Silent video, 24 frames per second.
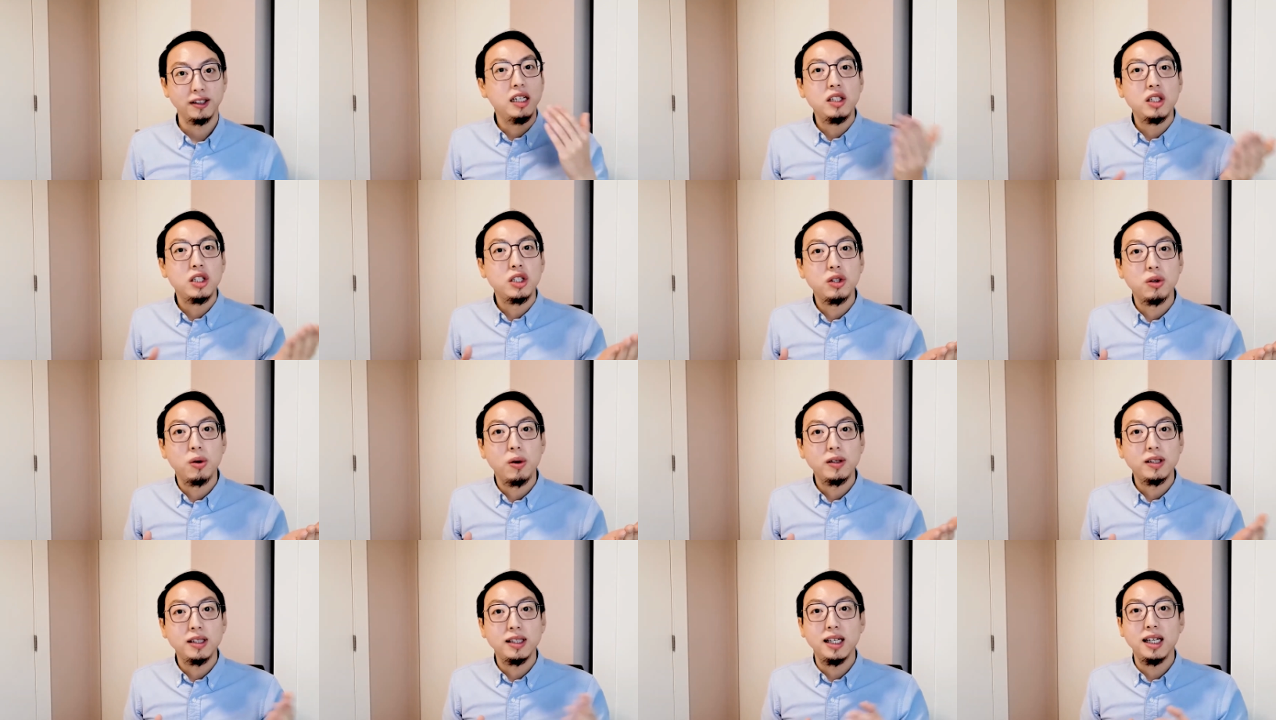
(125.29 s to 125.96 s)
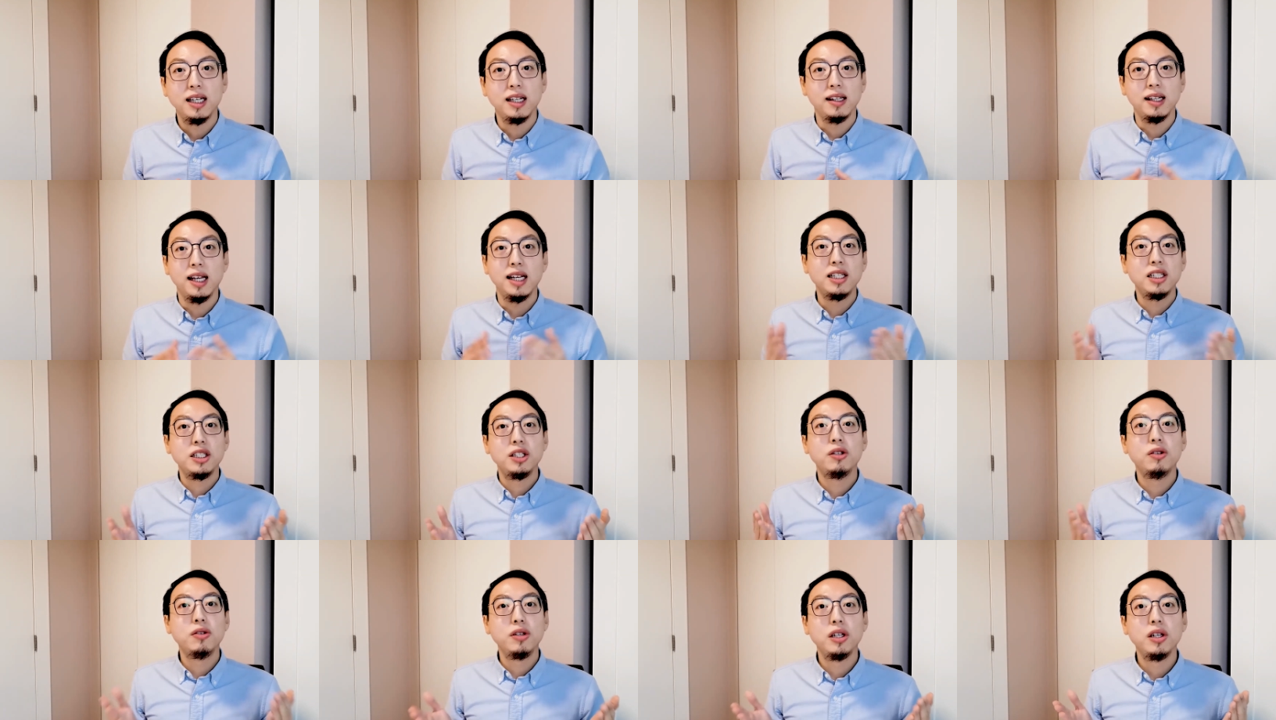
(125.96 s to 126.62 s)
In short, it
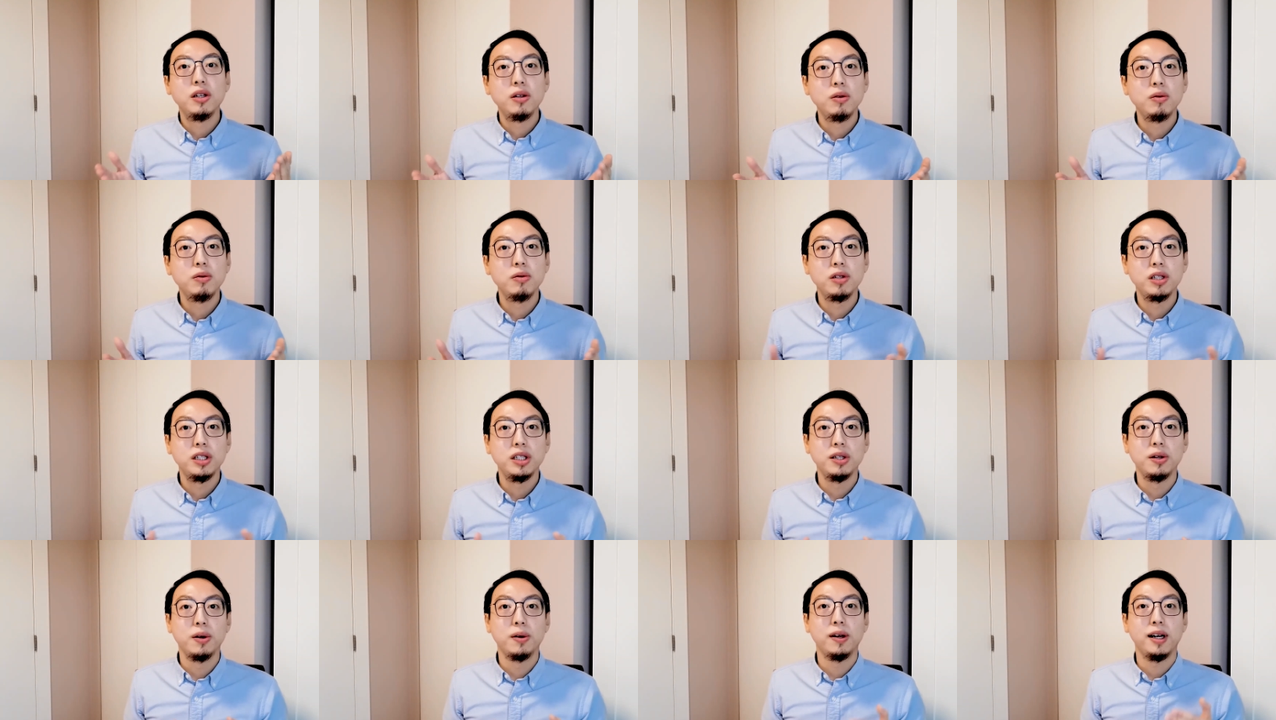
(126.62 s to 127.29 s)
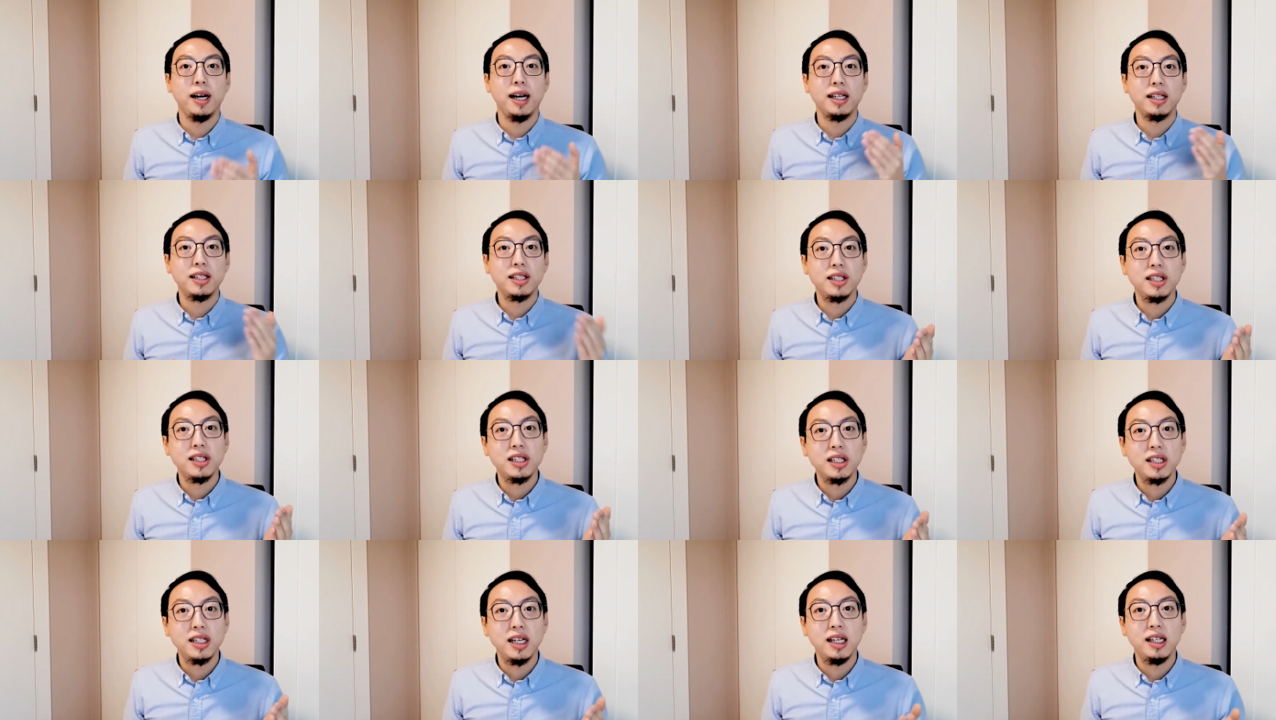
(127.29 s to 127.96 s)
lets you use your
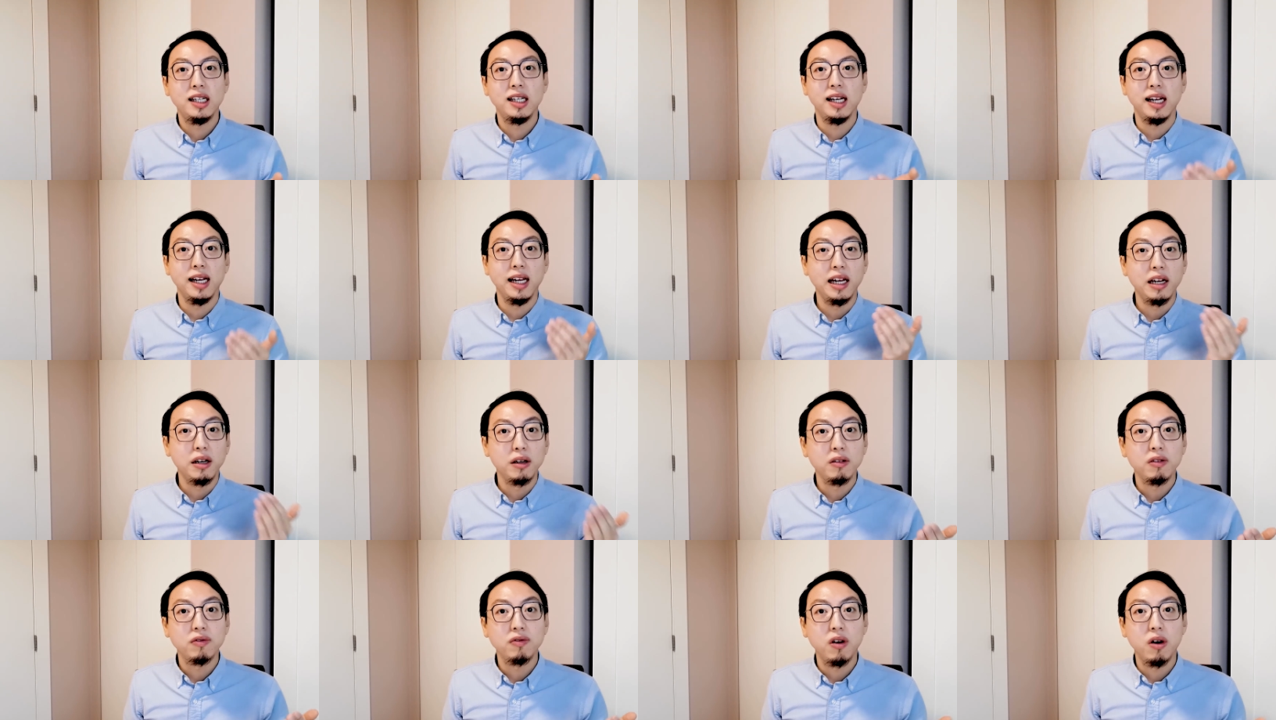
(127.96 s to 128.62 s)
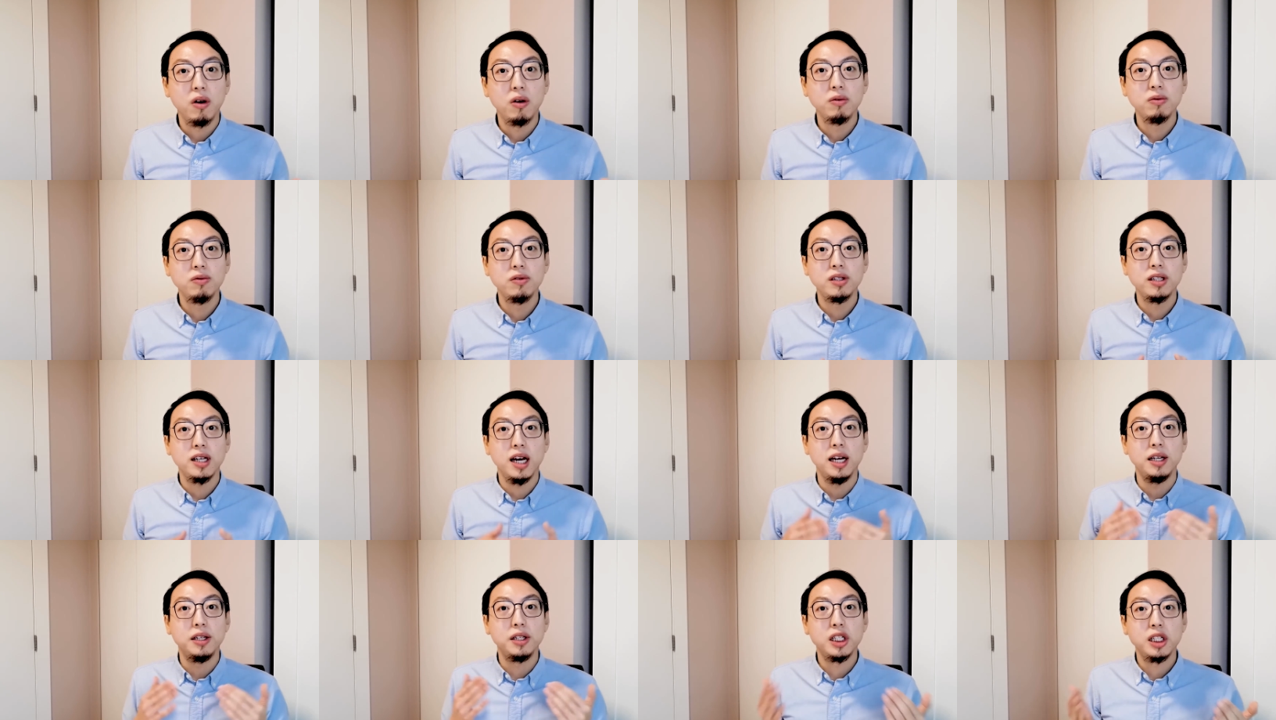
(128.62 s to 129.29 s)
existing
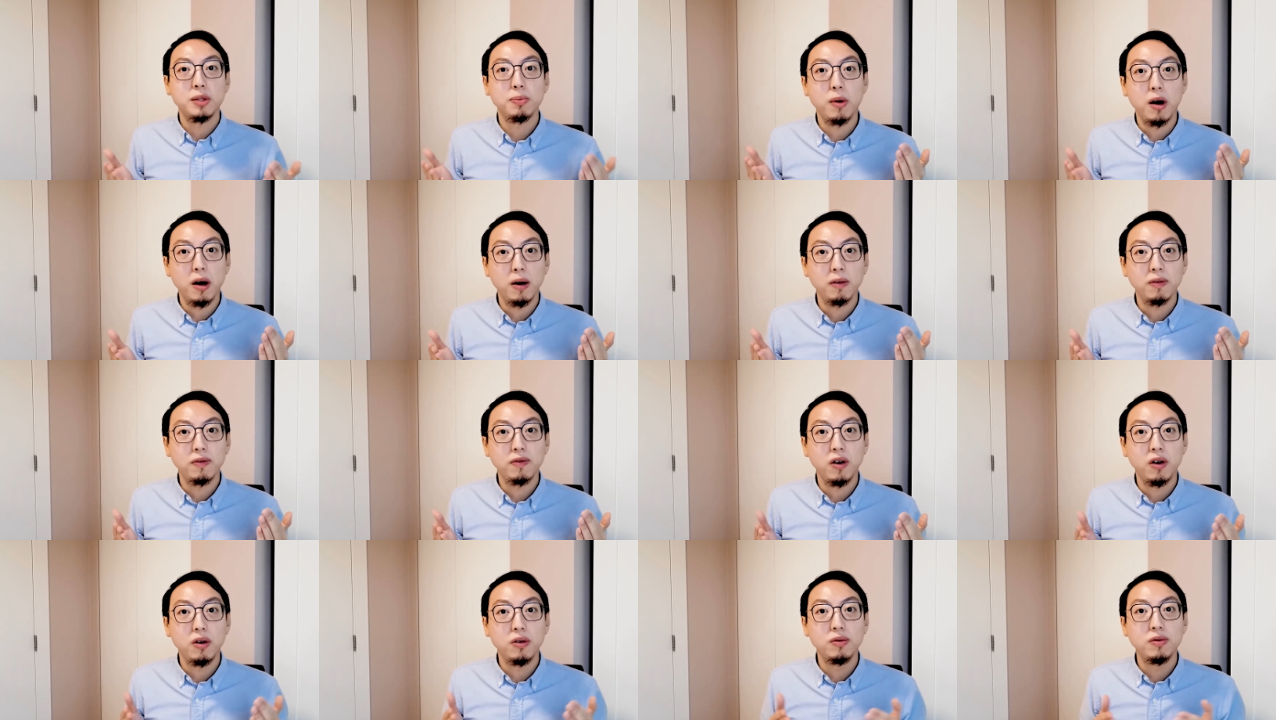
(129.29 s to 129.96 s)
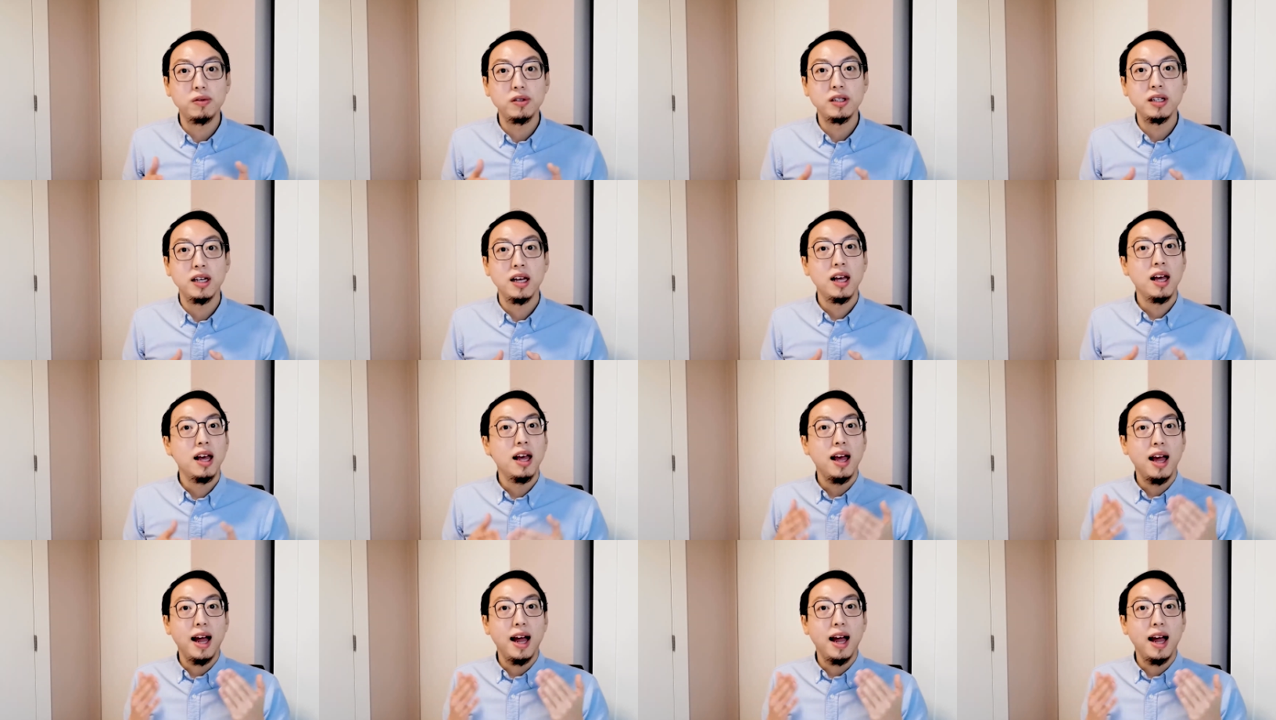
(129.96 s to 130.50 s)
earphones and smartphones